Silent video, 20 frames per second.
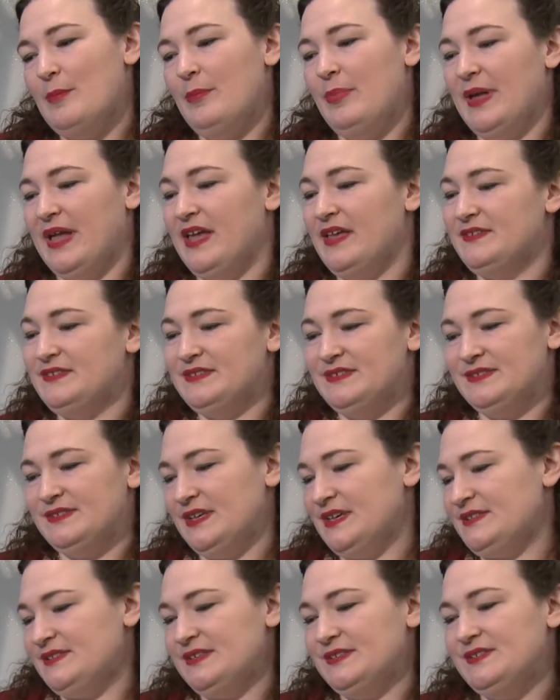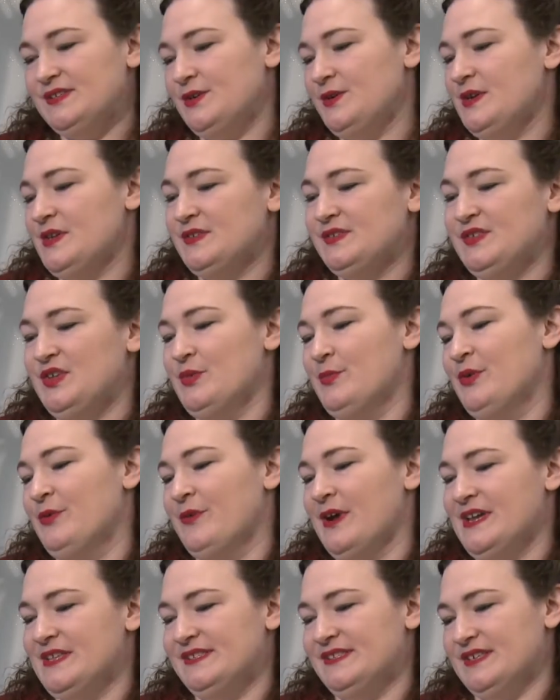Because it's a serious human
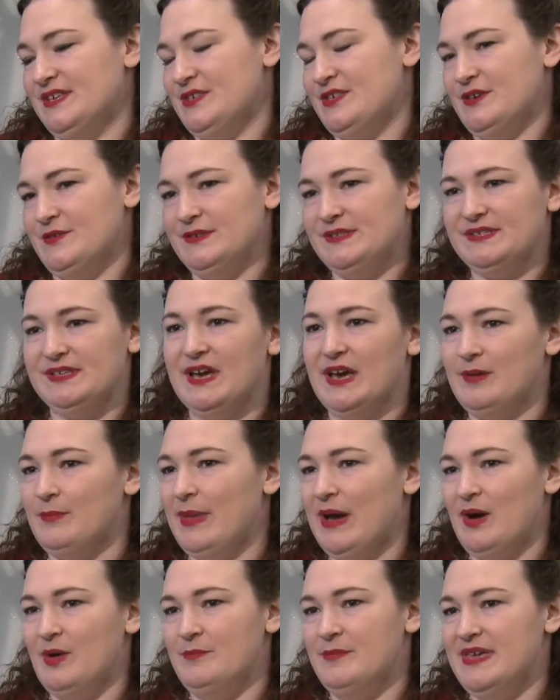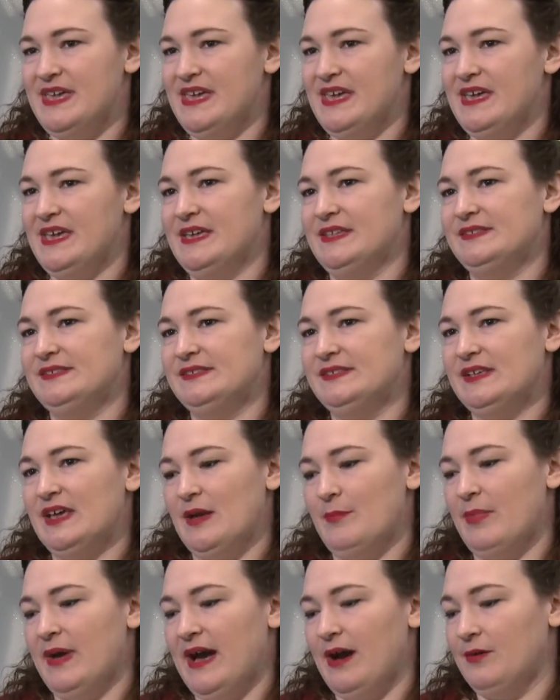rights issue. It's not about me. It's
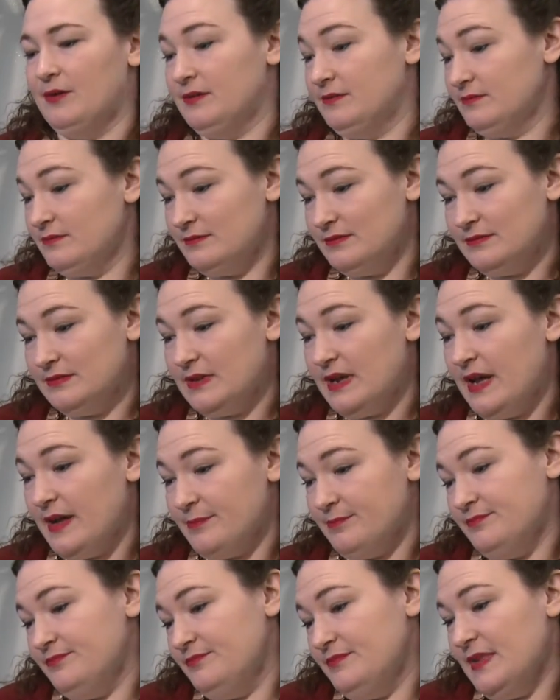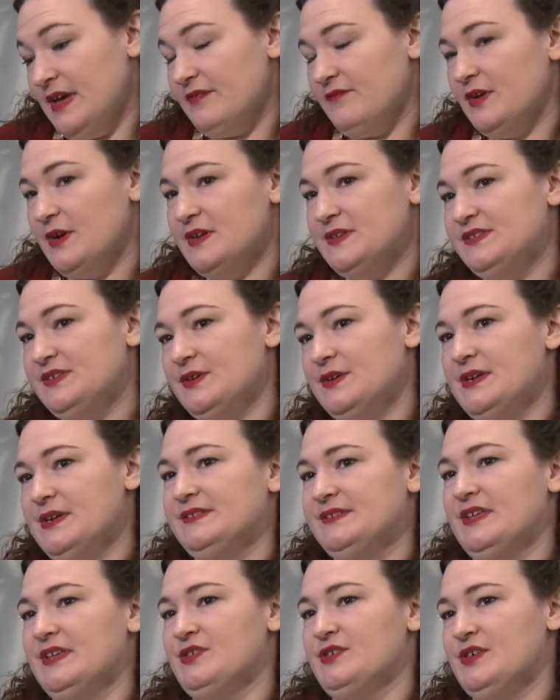about a very
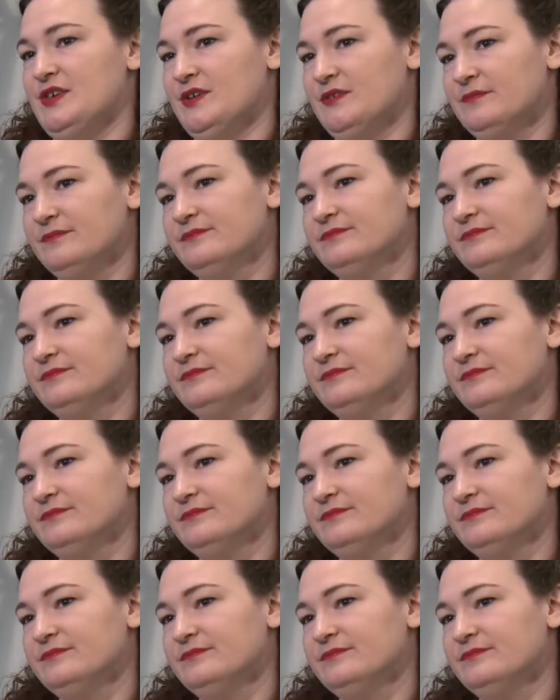serious issue.